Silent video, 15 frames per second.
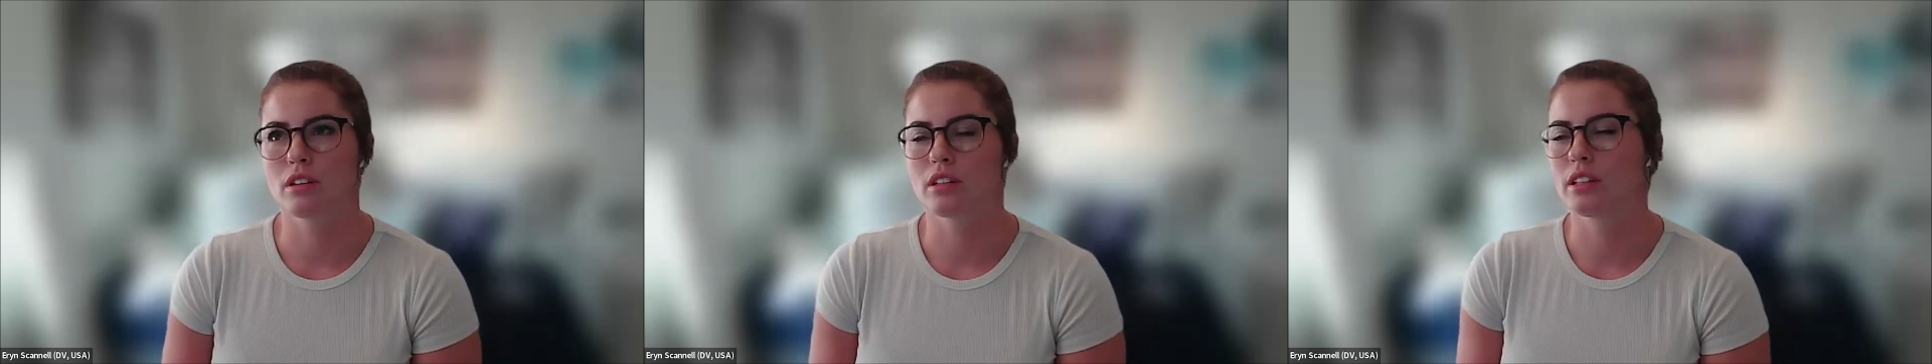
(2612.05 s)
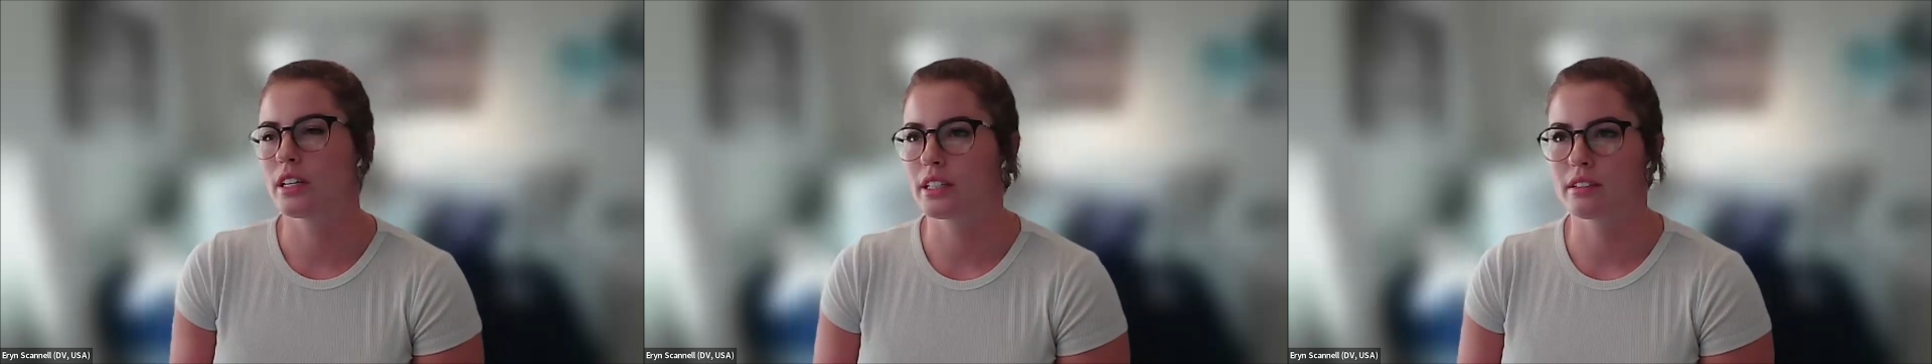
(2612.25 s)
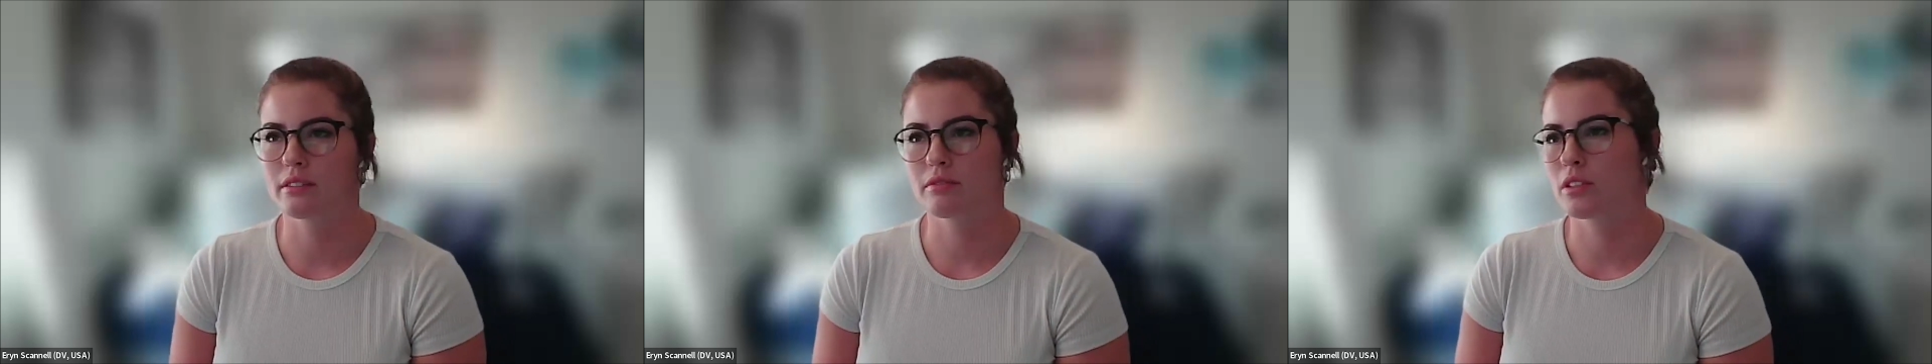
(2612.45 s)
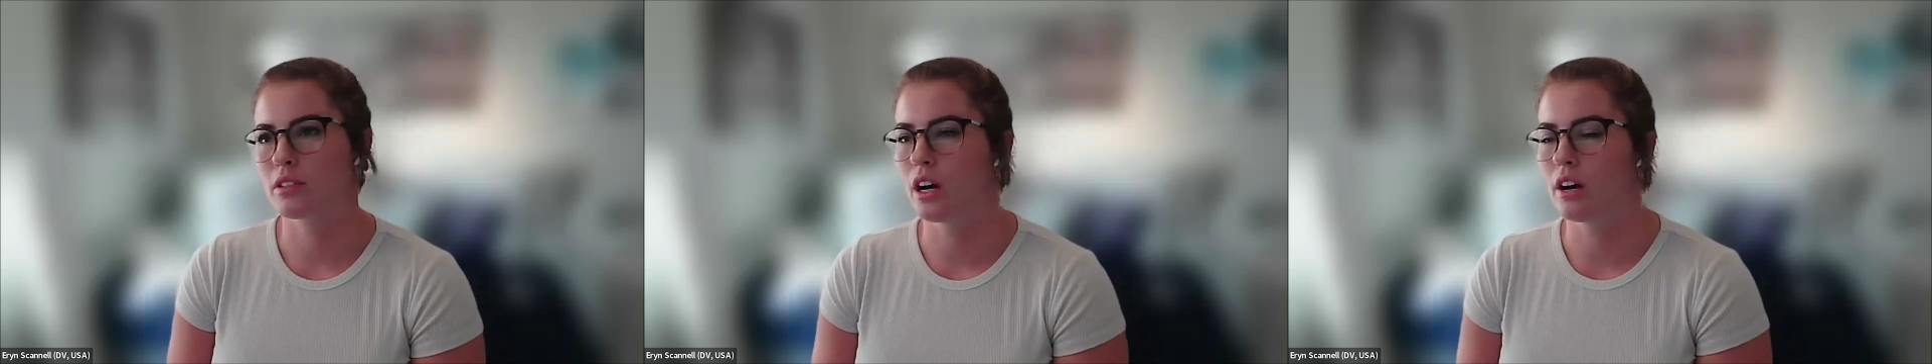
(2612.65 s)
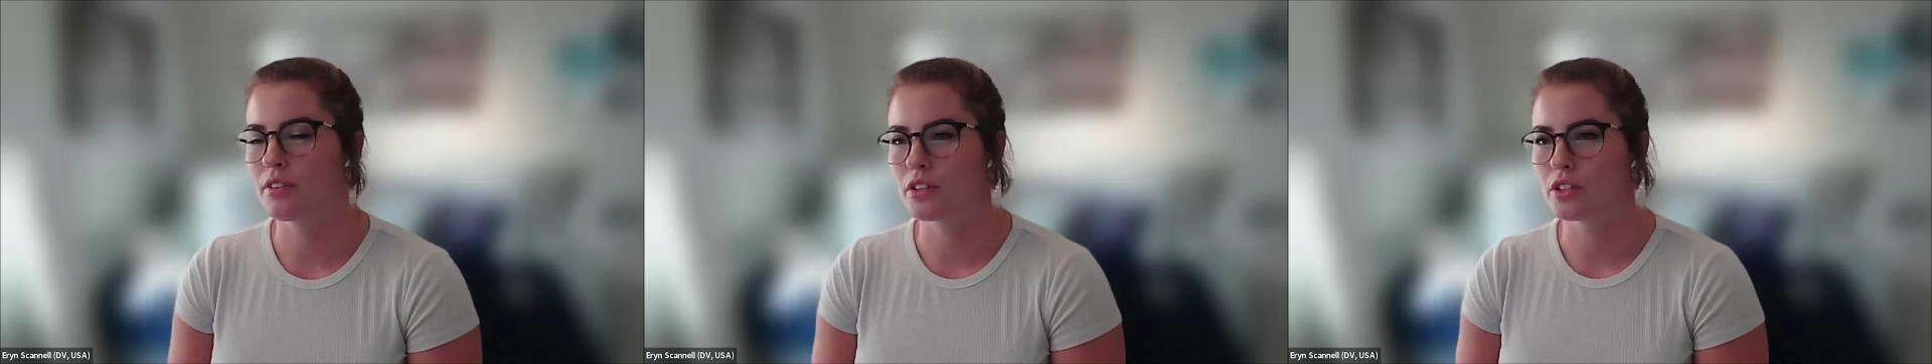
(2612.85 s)
like
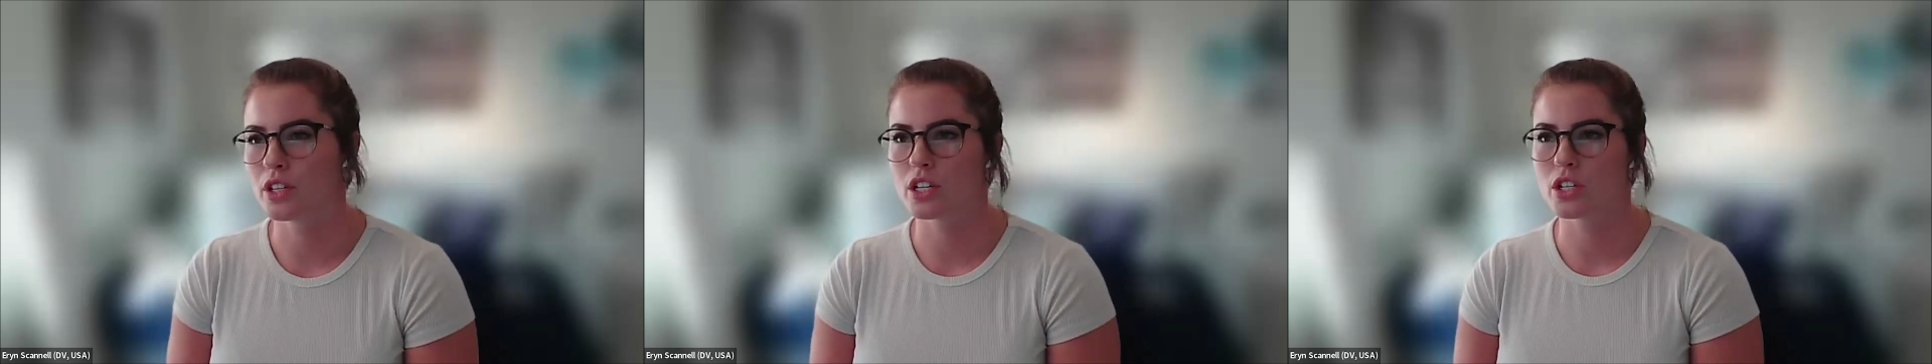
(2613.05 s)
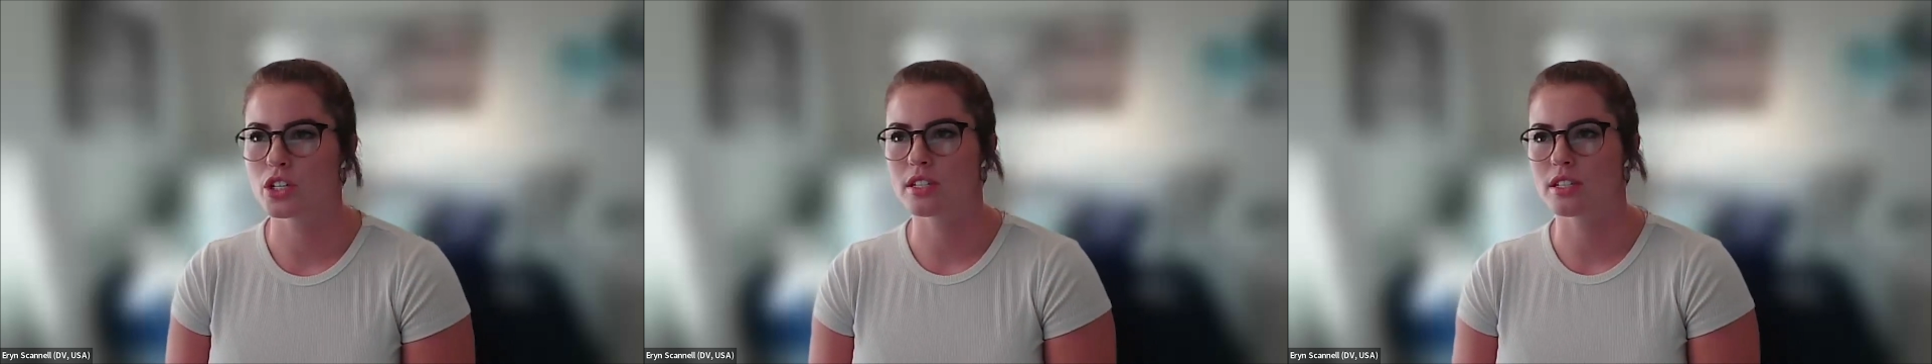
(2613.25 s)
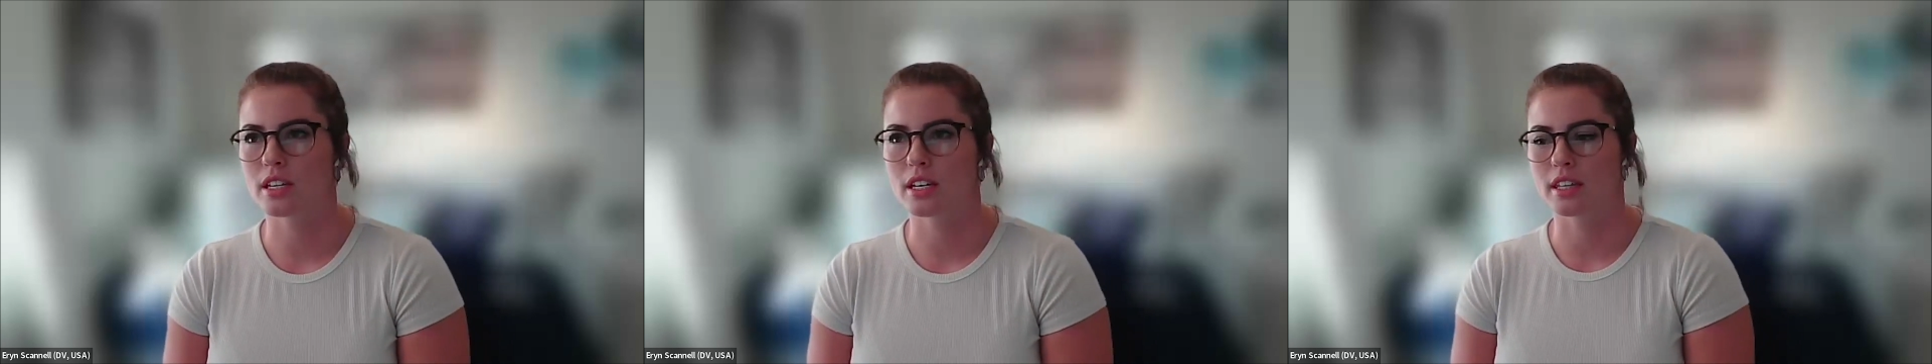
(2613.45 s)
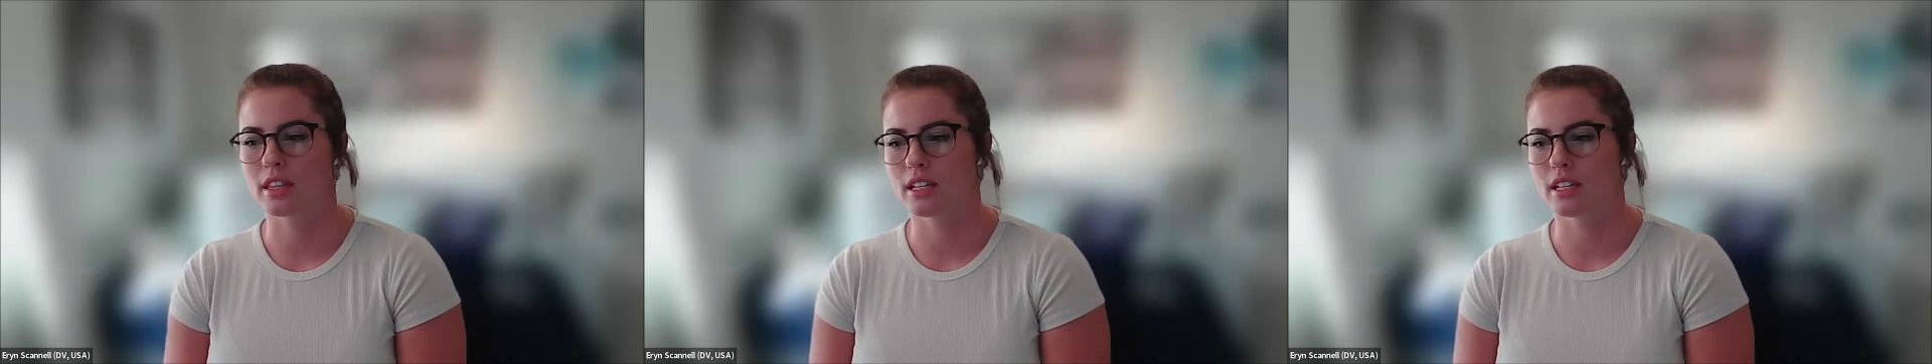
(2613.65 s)
conversations like